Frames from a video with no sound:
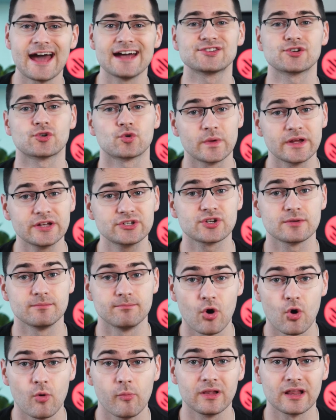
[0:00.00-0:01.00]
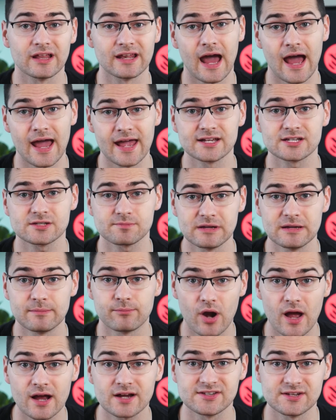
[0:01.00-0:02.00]
has a rich mobile and ISP
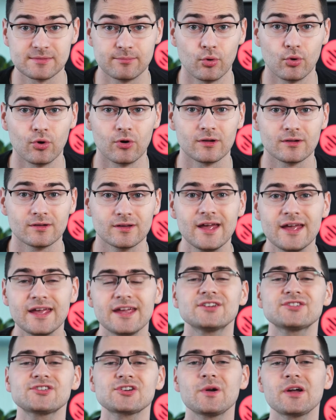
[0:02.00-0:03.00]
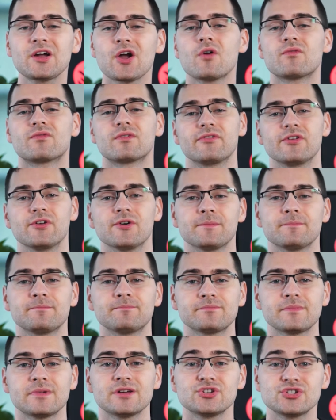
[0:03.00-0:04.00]
proxy pool. Here's a quick overview.
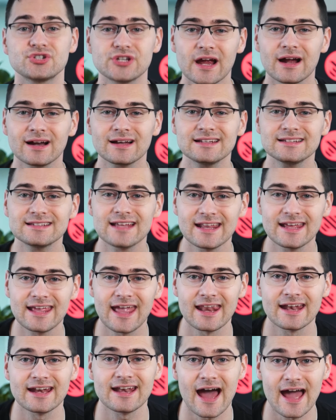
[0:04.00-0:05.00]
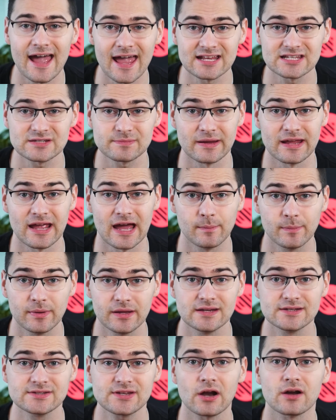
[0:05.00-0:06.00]
Shared and dedicated ISP
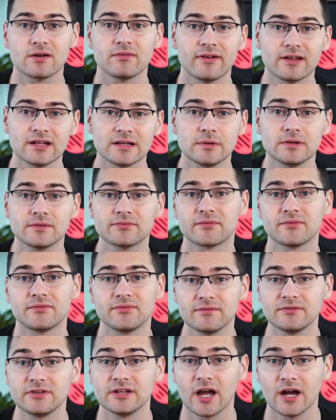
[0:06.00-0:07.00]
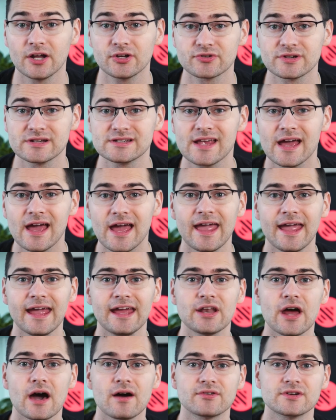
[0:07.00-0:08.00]
IPs are available from 50 countries
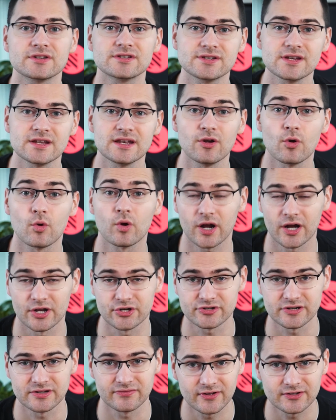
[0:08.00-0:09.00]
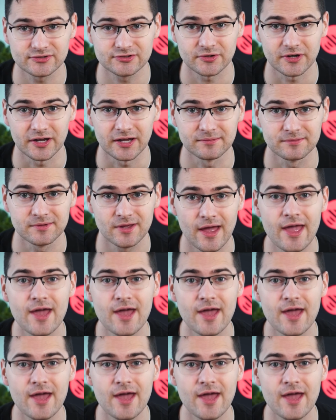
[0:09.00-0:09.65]
and offer city or country filtering.